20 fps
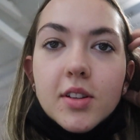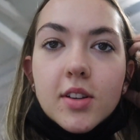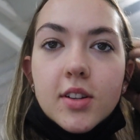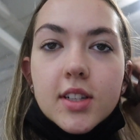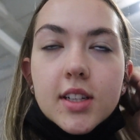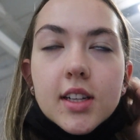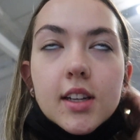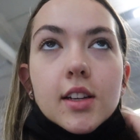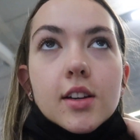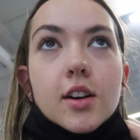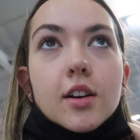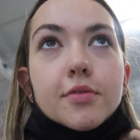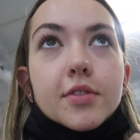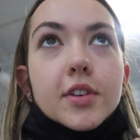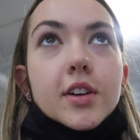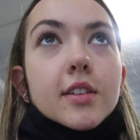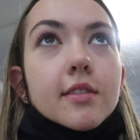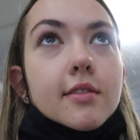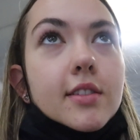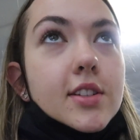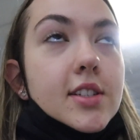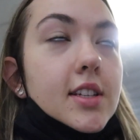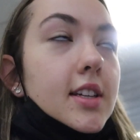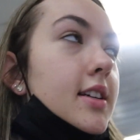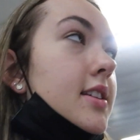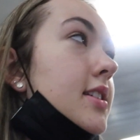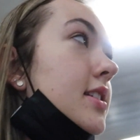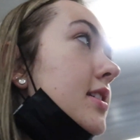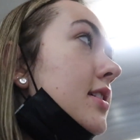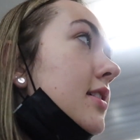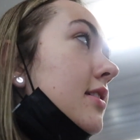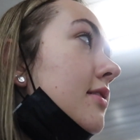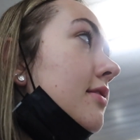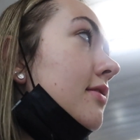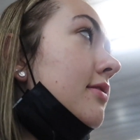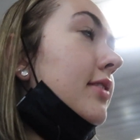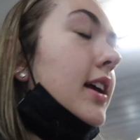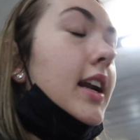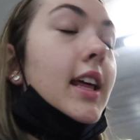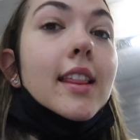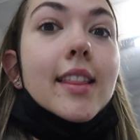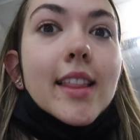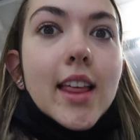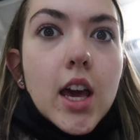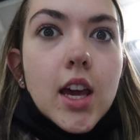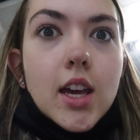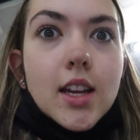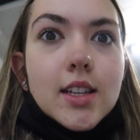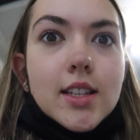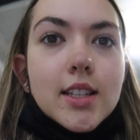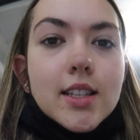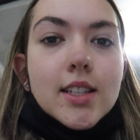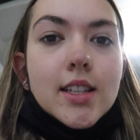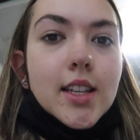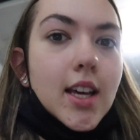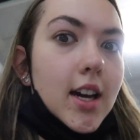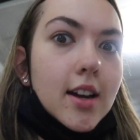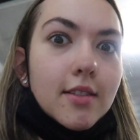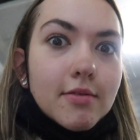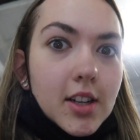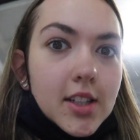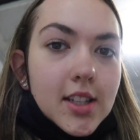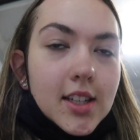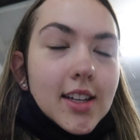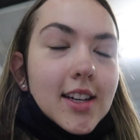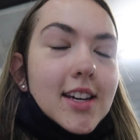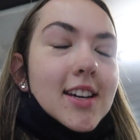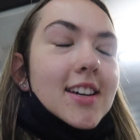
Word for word: has gone to get a coffee. Rosek's running late like a Rosic.